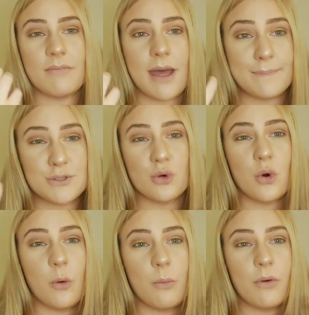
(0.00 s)

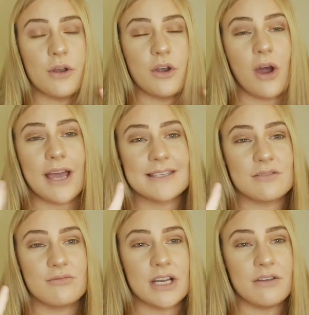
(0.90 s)
absorb nice,
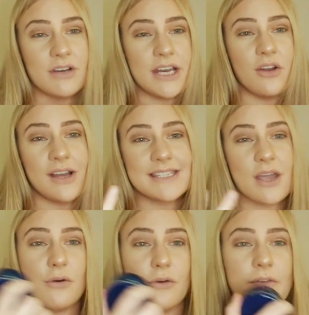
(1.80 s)
really nice,
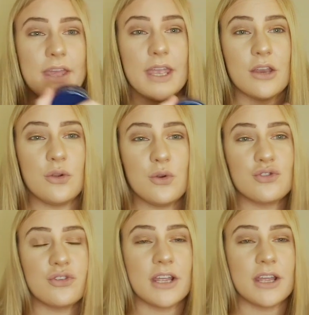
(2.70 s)
healthy,
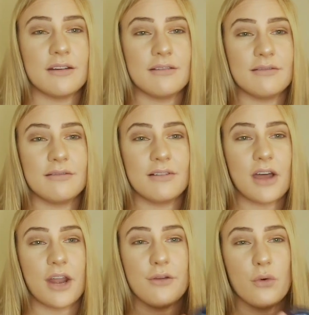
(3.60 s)
nutrient
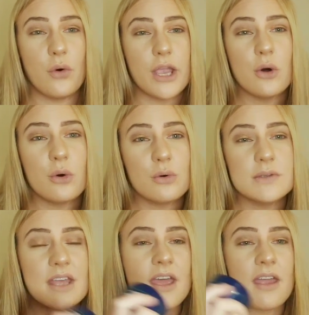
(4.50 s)
kind of
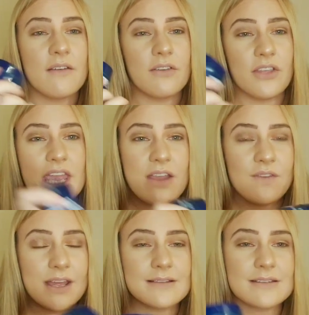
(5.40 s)
oils for the
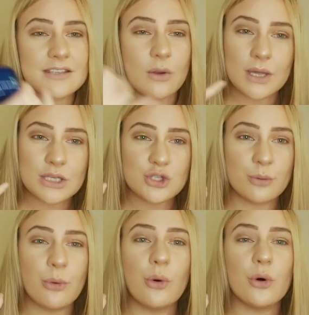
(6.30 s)
evening to soak into your
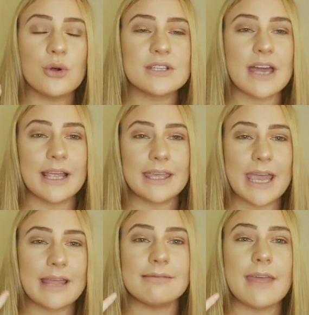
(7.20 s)
pores and
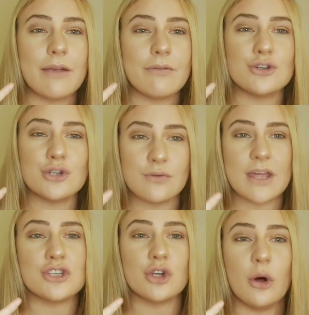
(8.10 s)
get in there and do
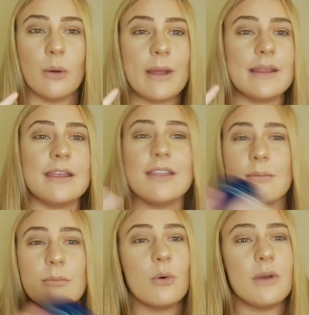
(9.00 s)
their job. And in
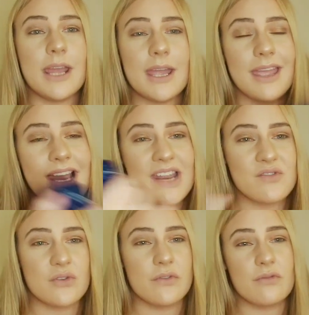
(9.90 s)
the morning it
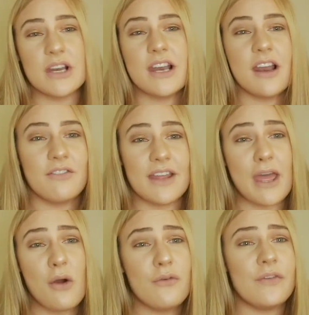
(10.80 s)
leaves you with a really lovely,
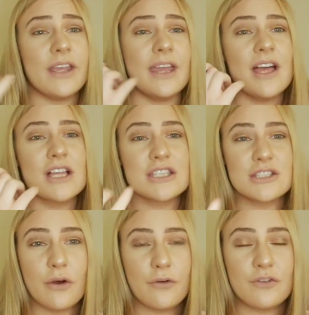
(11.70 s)
healthy,
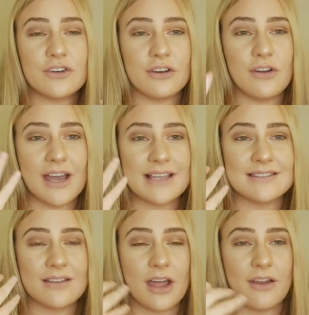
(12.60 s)
soft,
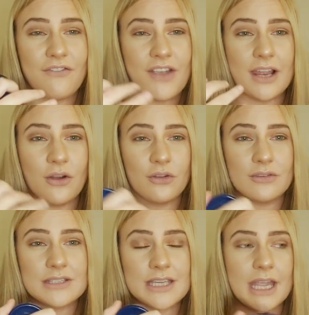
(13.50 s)
nice kind of feeling on
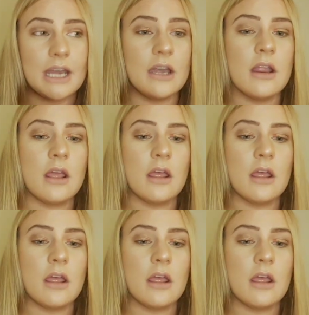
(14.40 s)
your skin.